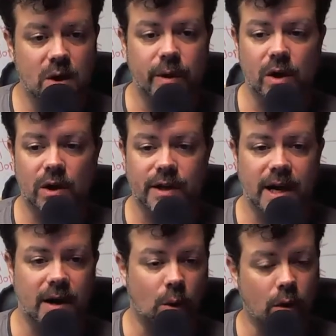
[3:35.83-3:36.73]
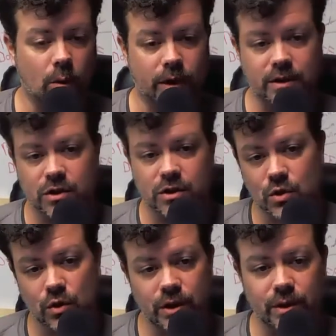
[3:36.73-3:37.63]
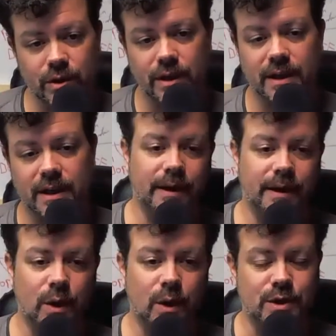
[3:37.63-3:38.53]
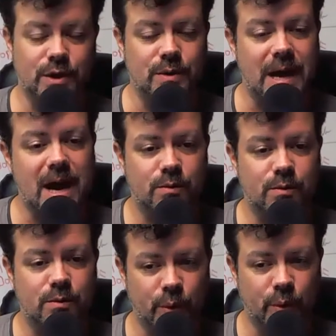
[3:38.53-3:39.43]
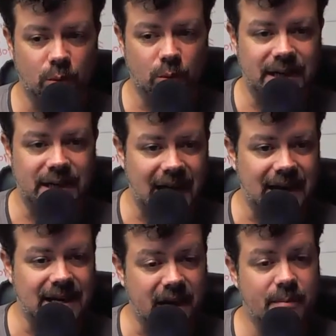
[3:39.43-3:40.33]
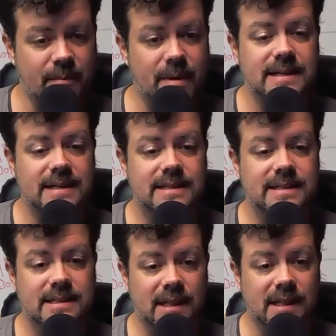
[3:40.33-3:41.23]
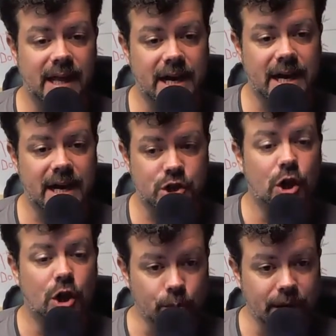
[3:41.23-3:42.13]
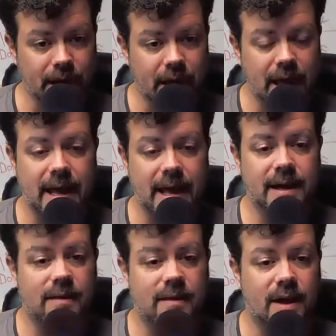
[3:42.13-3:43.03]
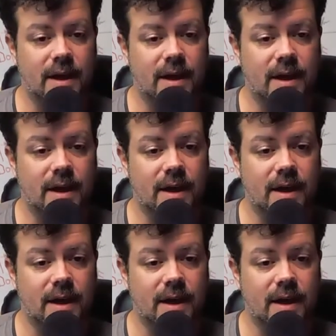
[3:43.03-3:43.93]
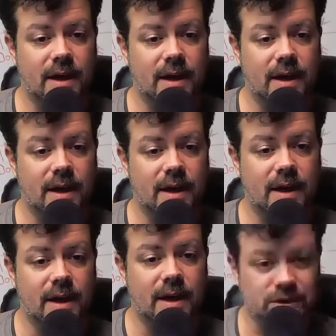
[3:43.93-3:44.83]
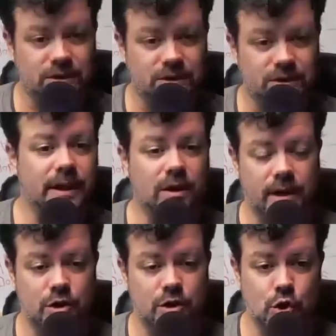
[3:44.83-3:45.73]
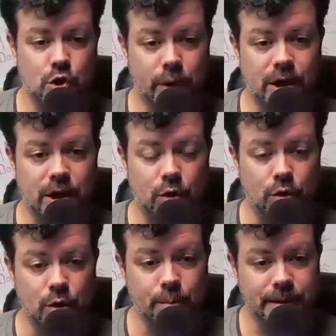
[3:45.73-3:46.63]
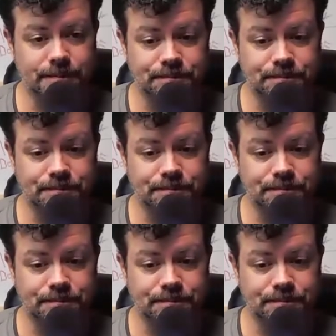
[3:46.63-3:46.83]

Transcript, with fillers: We call it the How to Quit Working Circle. You can get there by going to howtoquitworking.com/group. And that will take you over to Facebook. And then what you'll do is you'll just click on Join Group.